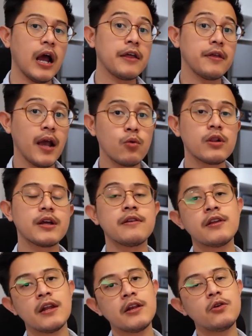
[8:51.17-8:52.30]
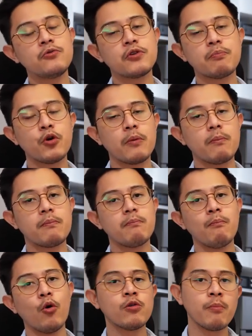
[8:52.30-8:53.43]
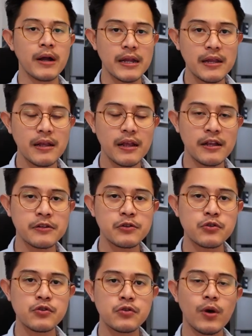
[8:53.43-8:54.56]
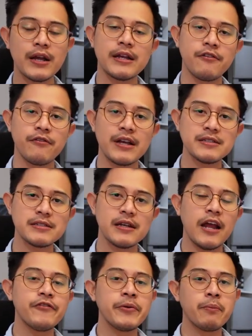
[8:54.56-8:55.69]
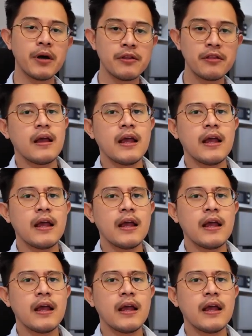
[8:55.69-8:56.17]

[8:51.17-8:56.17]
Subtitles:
I think I will continue to put more money into Wahed Invest every month.